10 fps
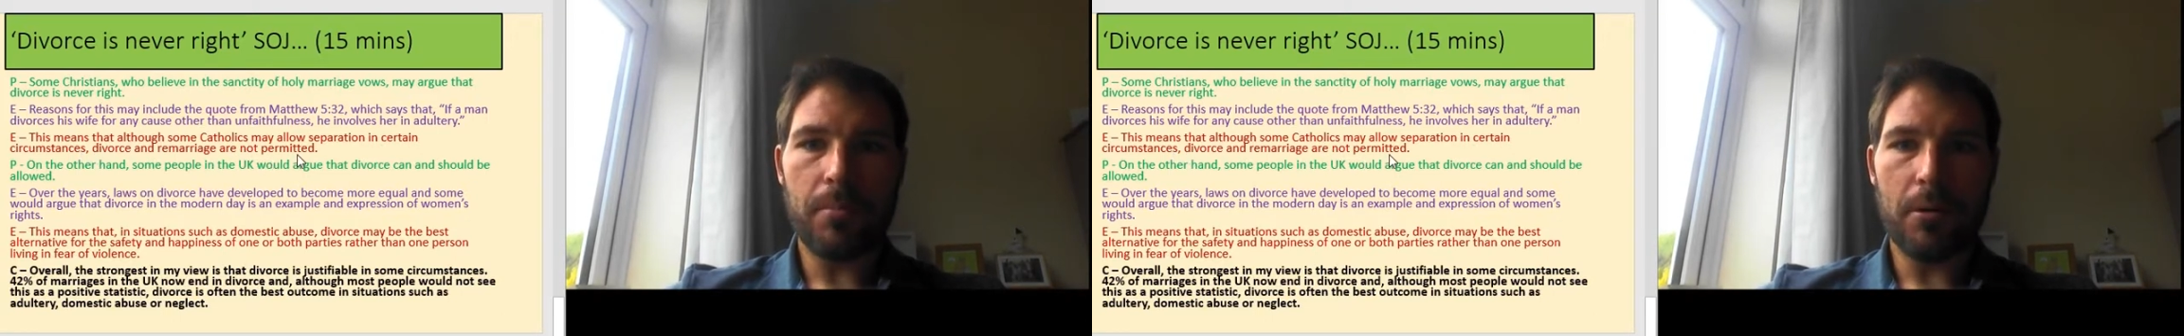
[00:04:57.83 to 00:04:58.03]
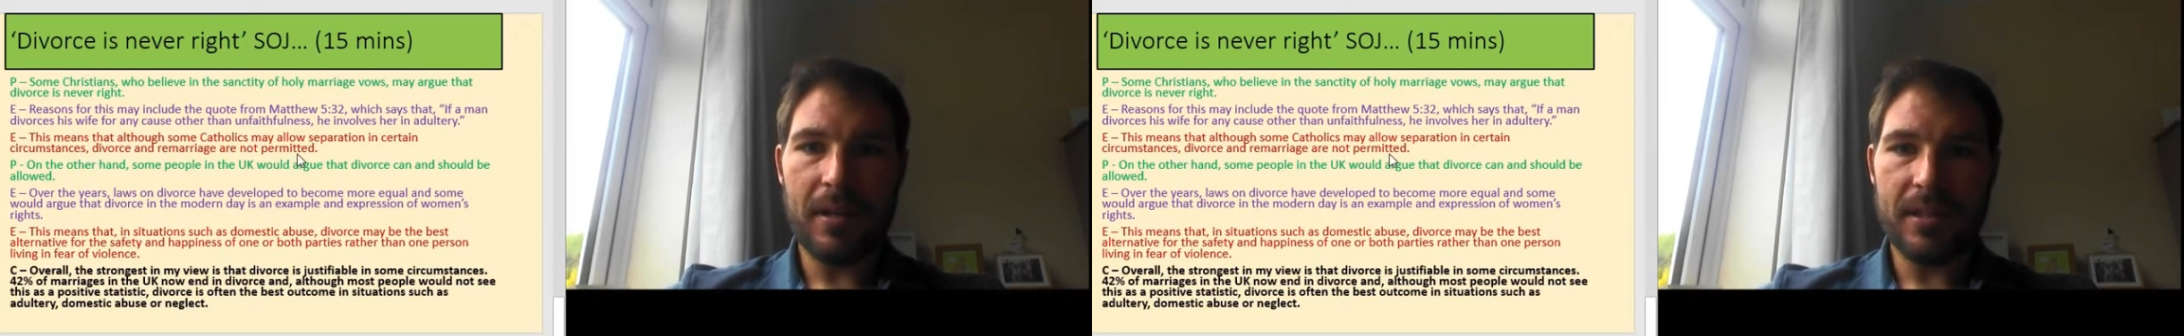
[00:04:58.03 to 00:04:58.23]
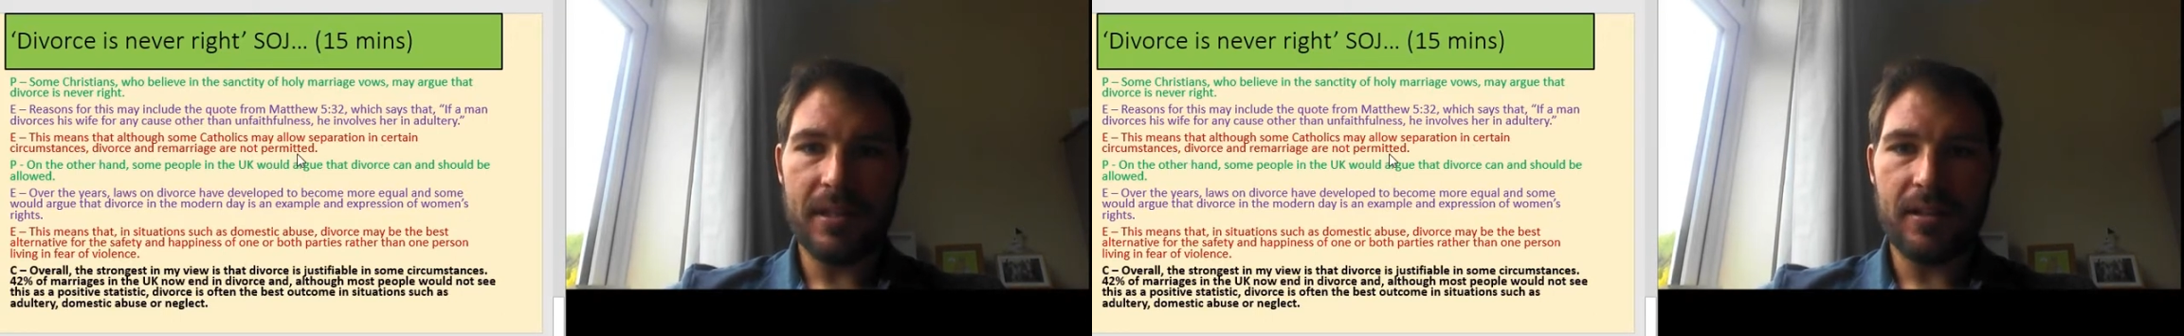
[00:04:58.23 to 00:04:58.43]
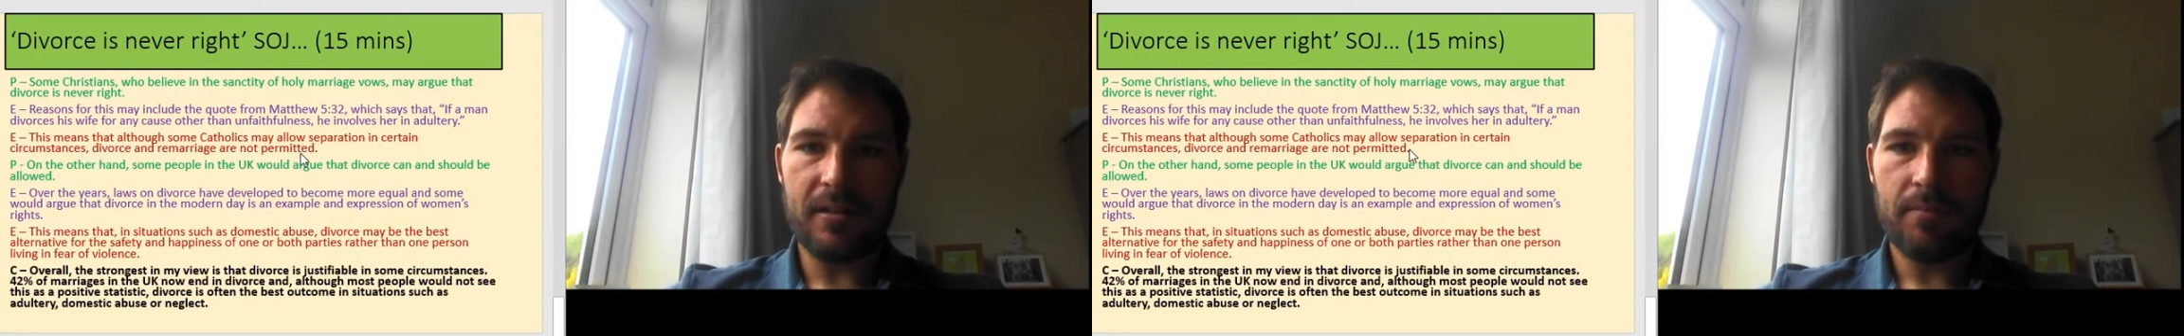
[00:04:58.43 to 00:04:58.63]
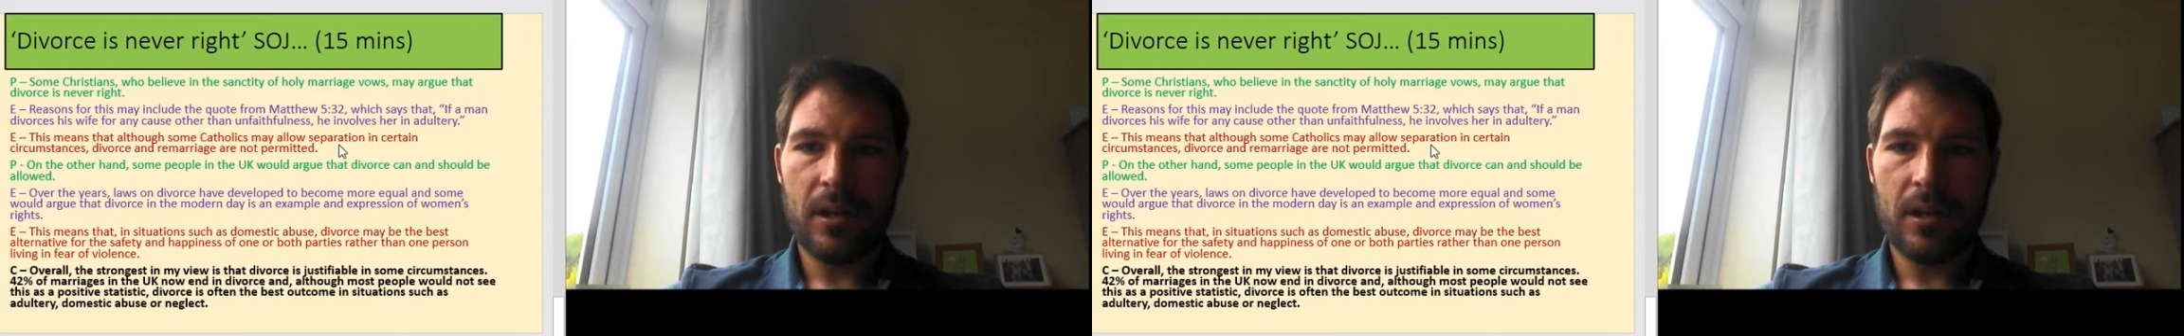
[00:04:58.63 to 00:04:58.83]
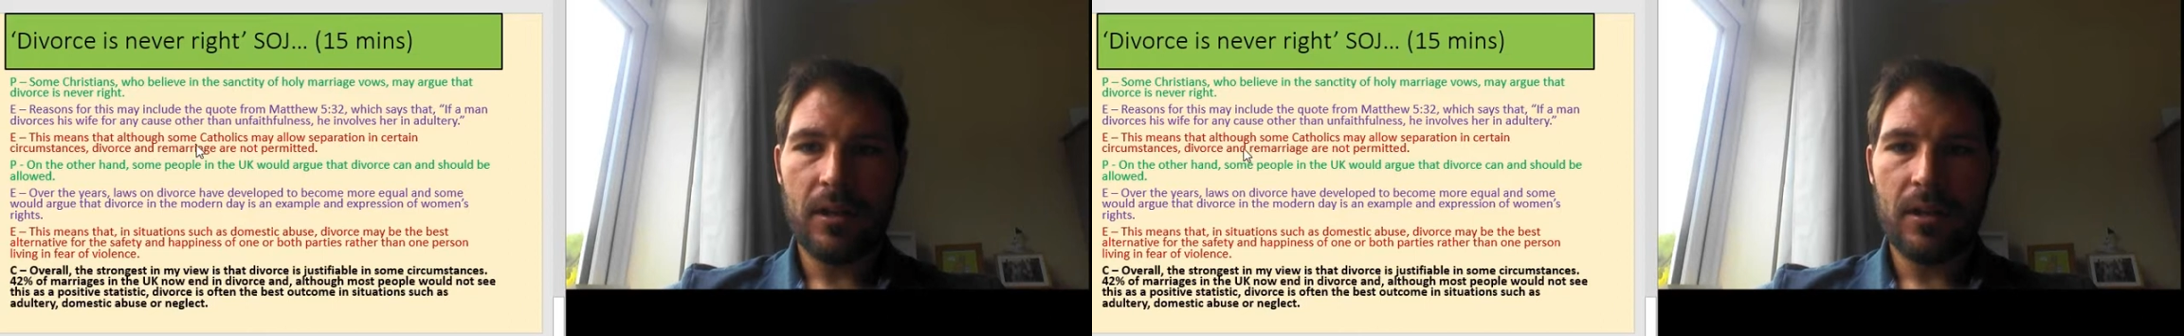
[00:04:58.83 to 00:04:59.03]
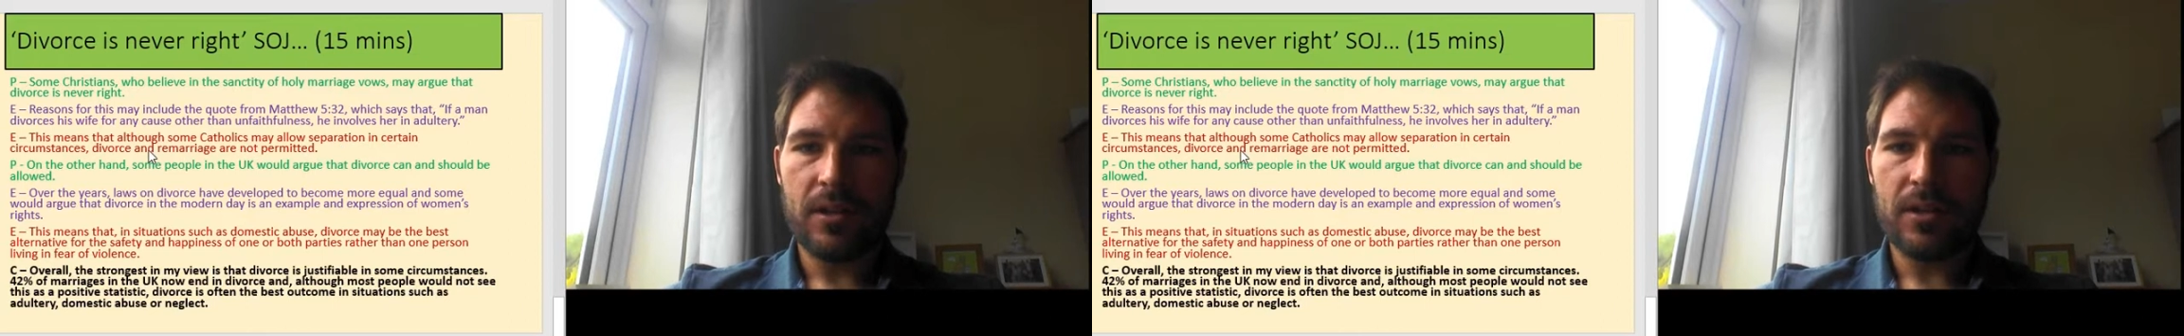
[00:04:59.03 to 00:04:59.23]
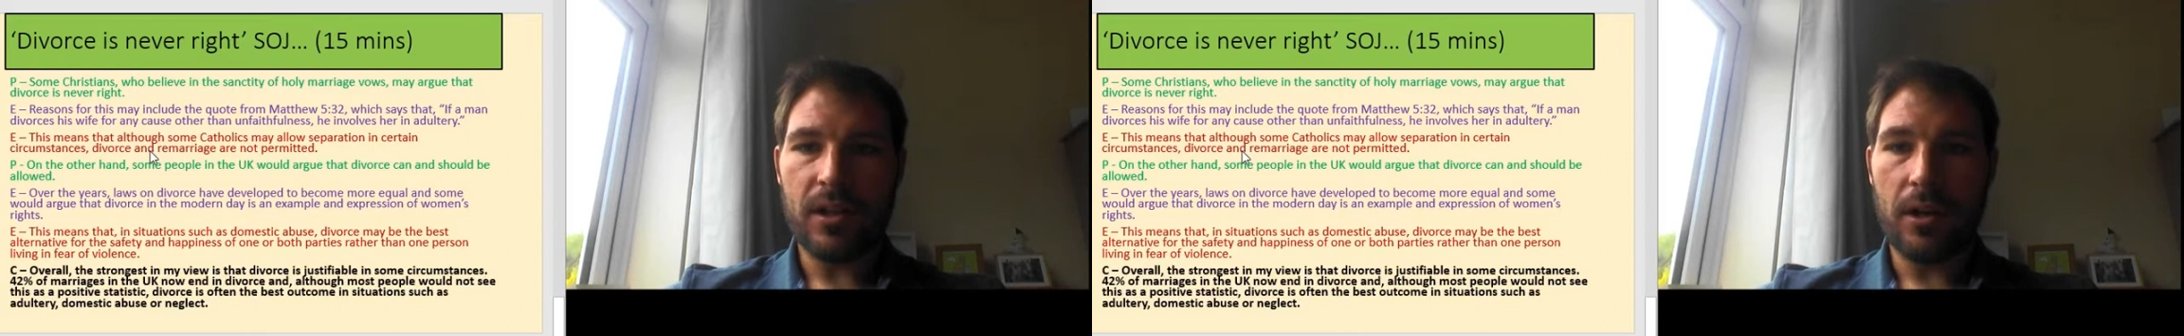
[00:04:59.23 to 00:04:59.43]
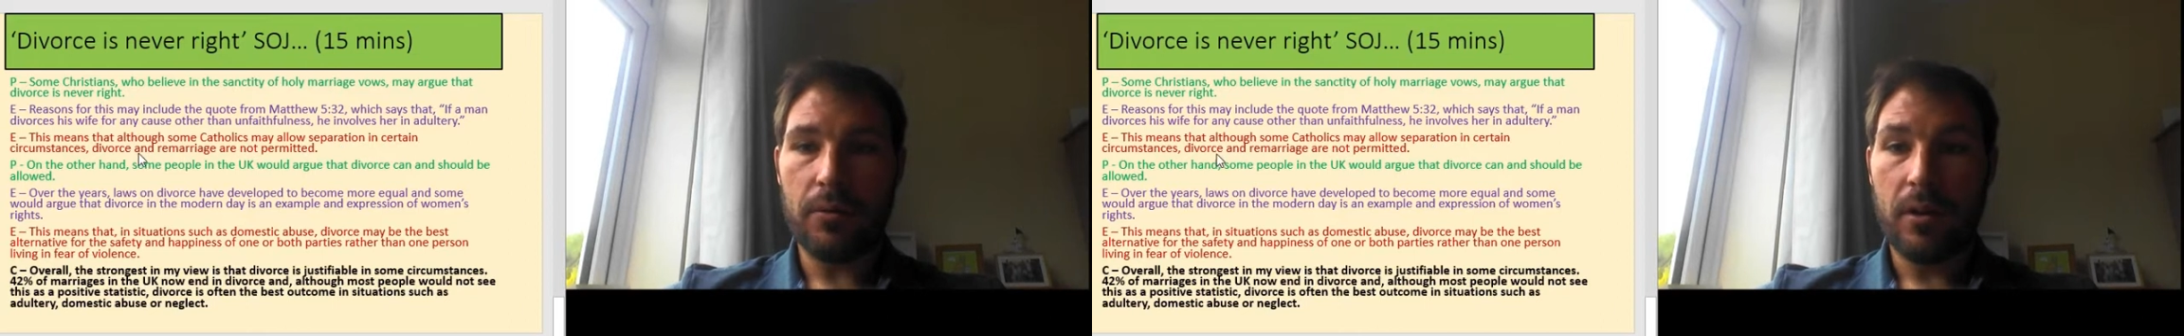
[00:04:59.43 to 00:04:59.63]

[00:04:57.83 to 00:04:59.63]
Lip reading: permitted. So